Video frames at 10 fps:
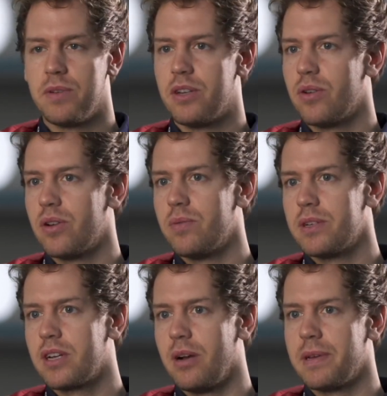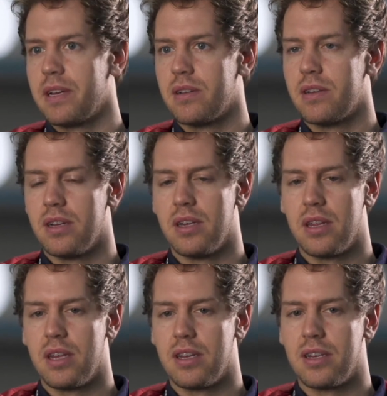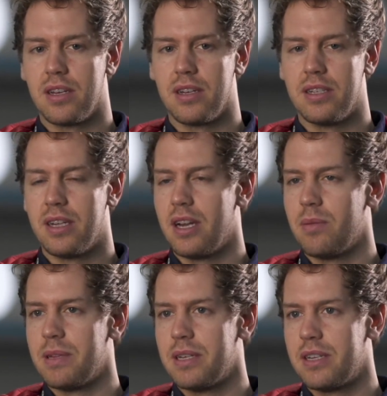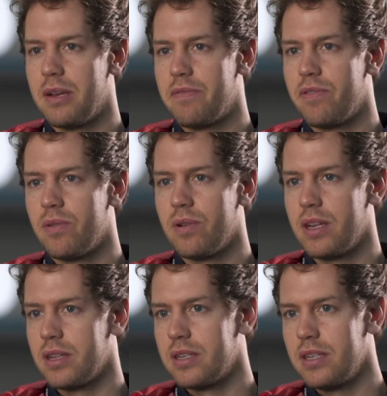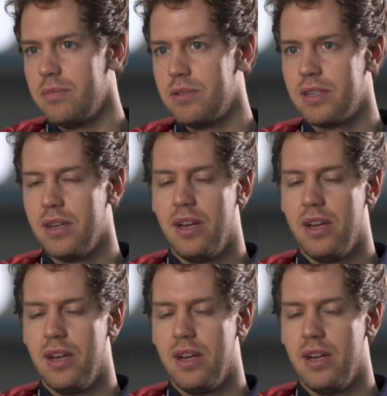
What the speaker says: don't know what's coming, and I think it's a little bit the same for all the other teams.